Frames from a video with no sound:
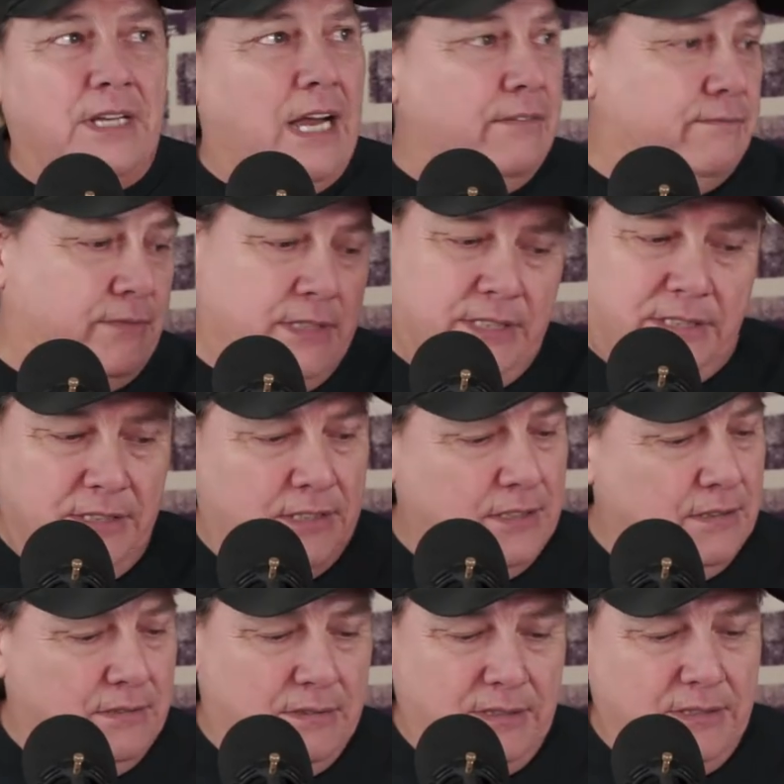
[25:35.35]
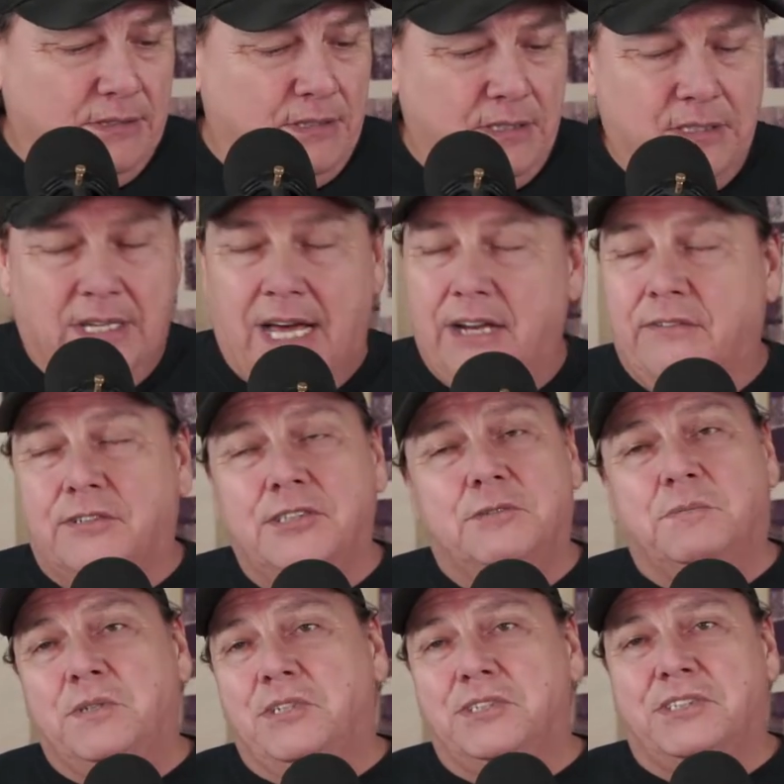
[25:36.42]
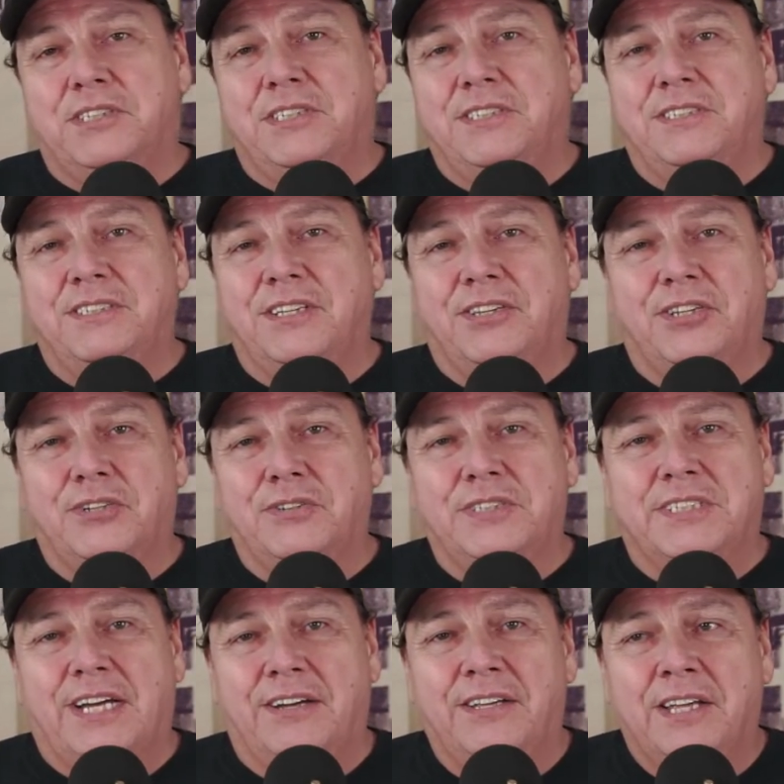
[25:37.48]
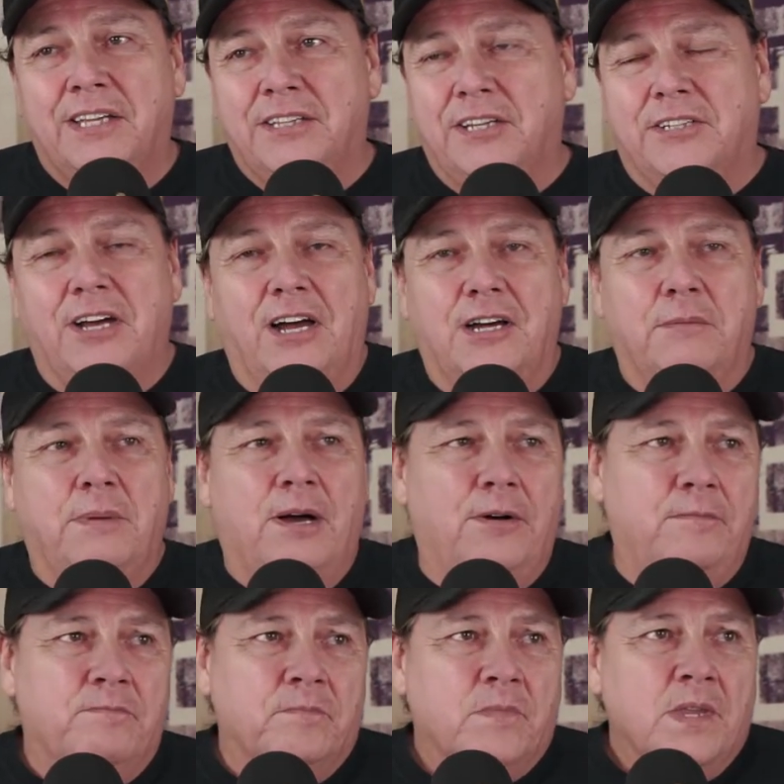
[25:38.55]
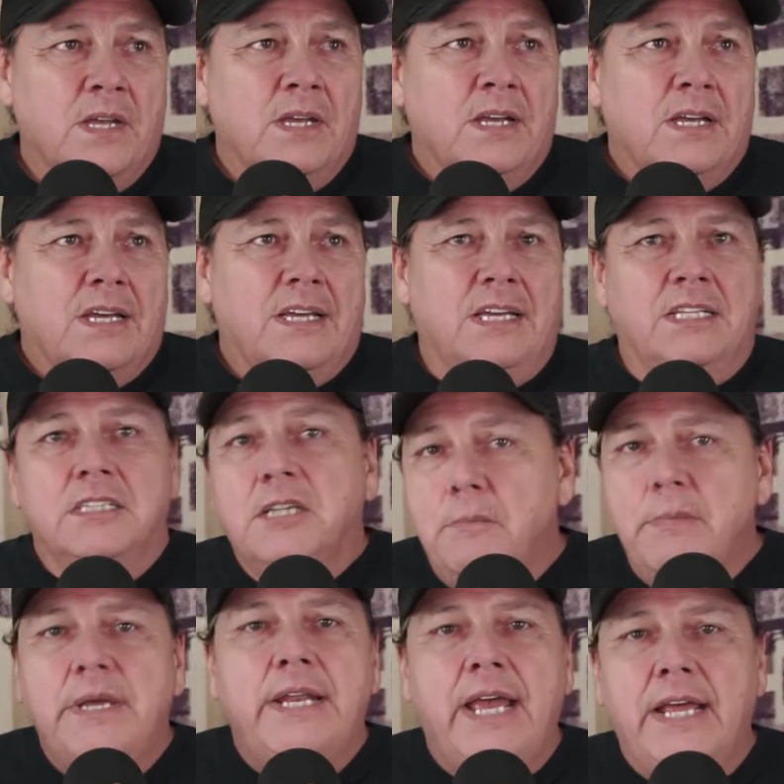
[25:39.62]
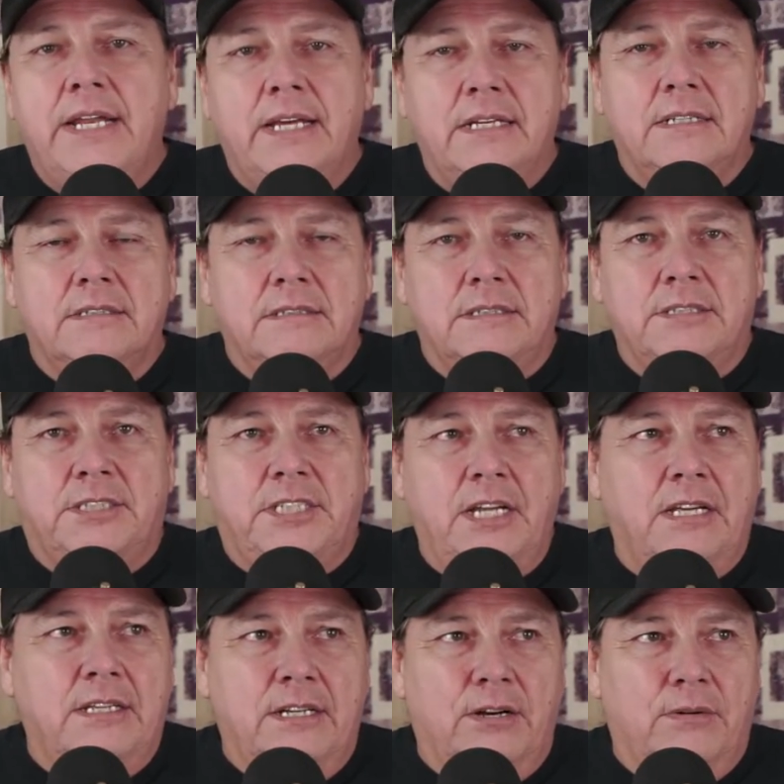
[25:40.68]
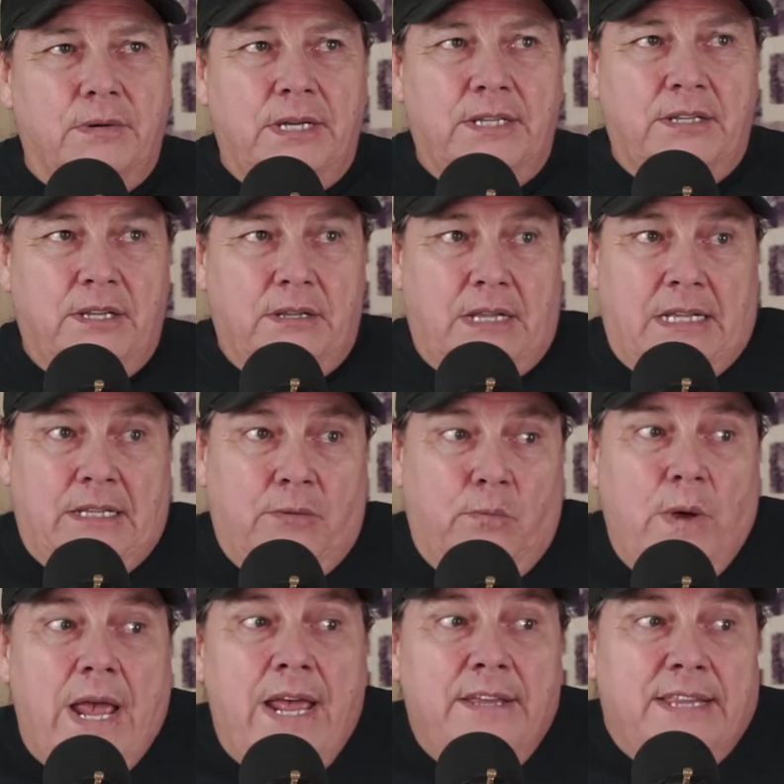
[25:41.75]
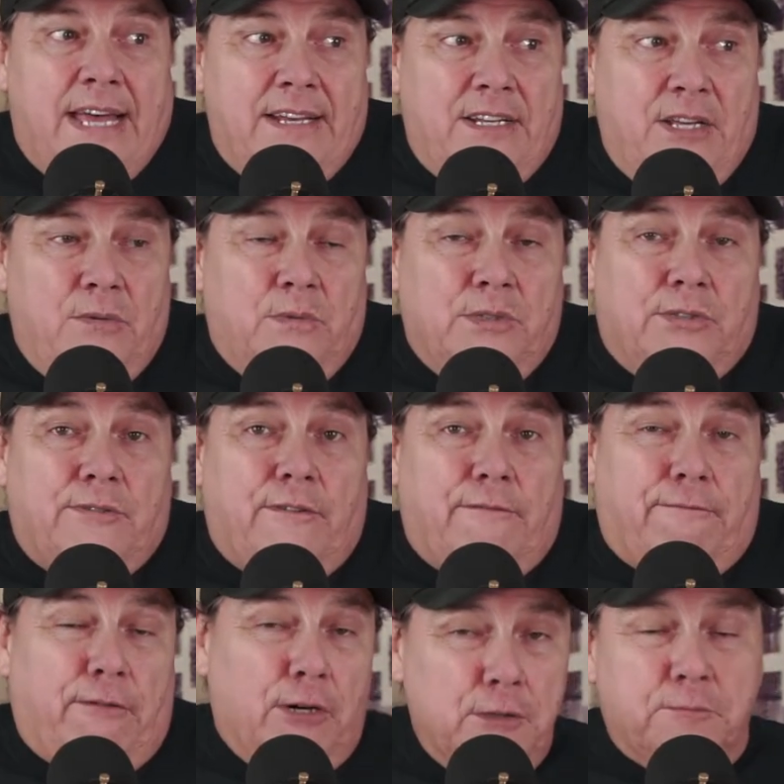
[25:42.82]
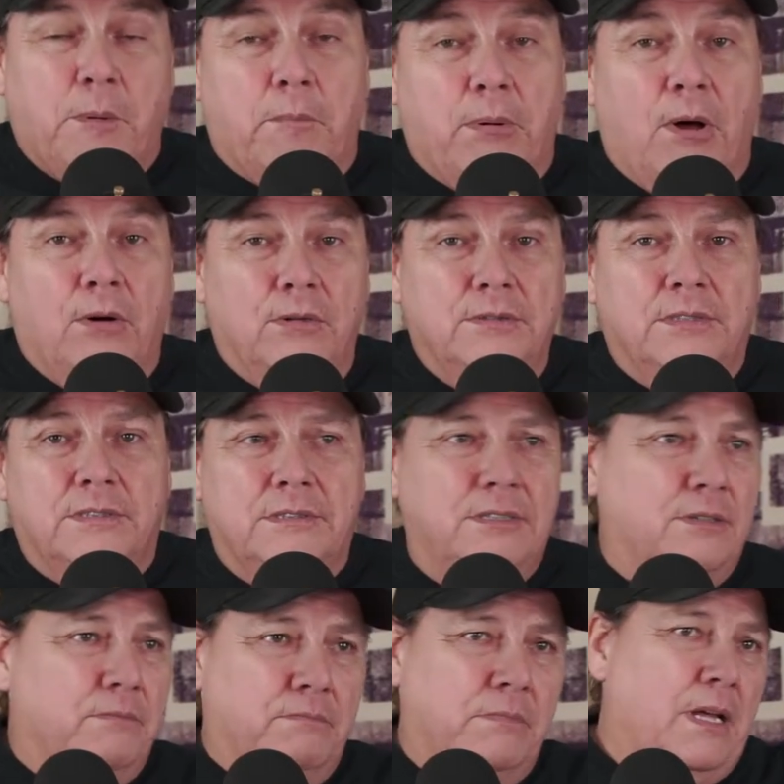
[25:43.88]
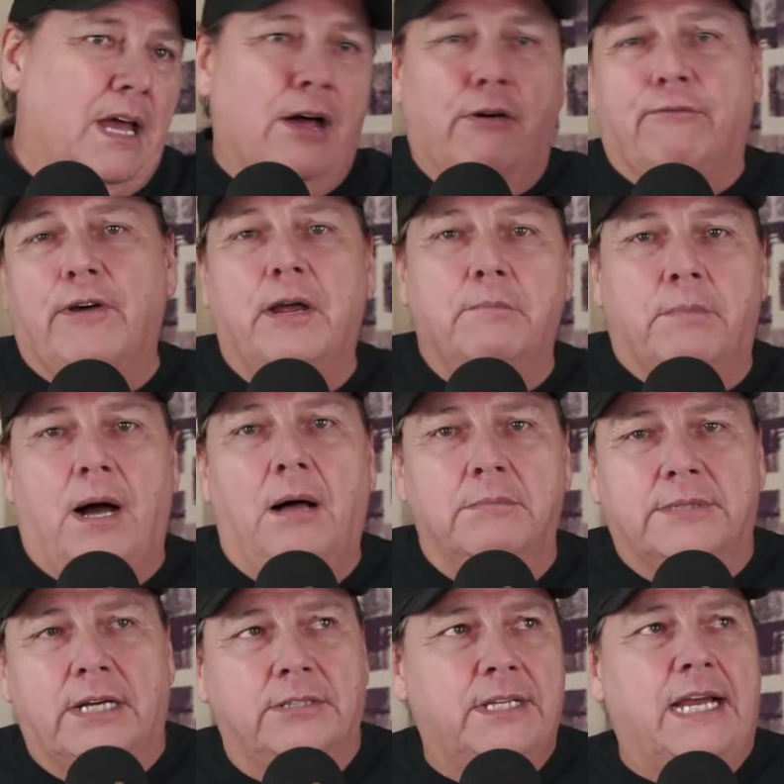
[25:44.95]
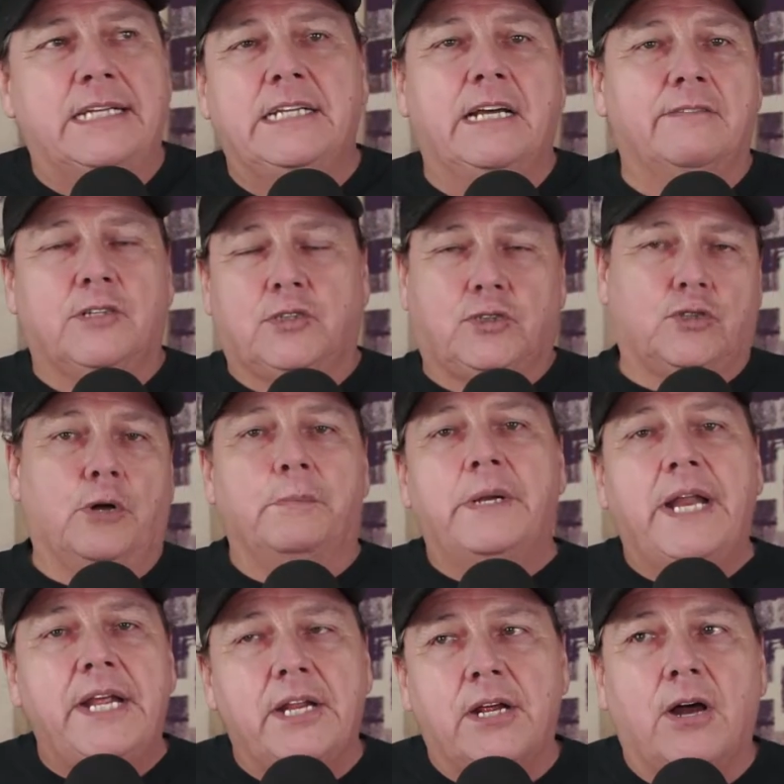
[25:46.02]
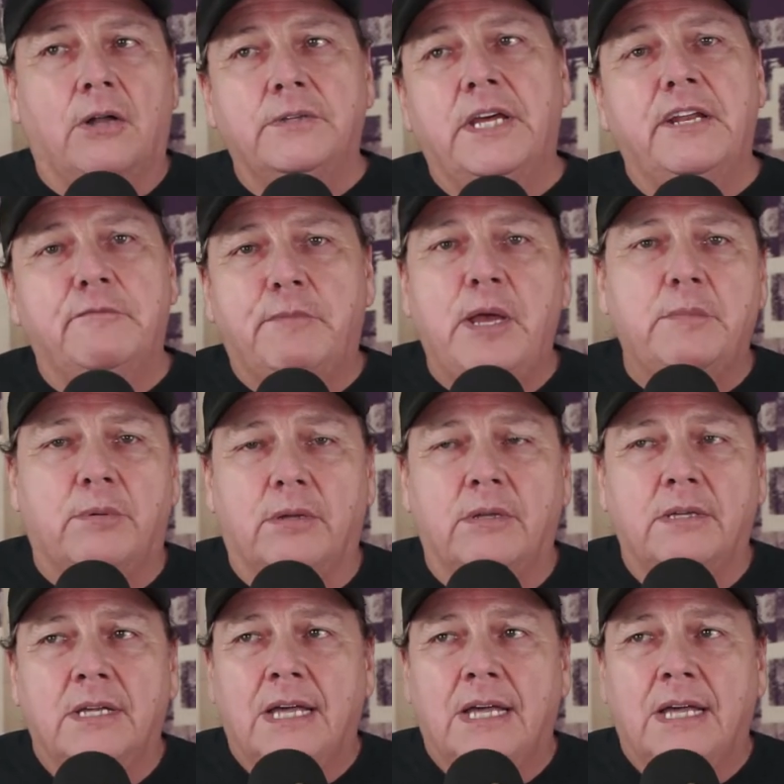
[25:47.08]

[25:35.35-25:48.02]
I've listened to, you know, a lot of conspiracy theories that talk about eliminating, you know, in the way that it was first proposed, you know, L. Frank Baum style, the idea of exterminating all native people.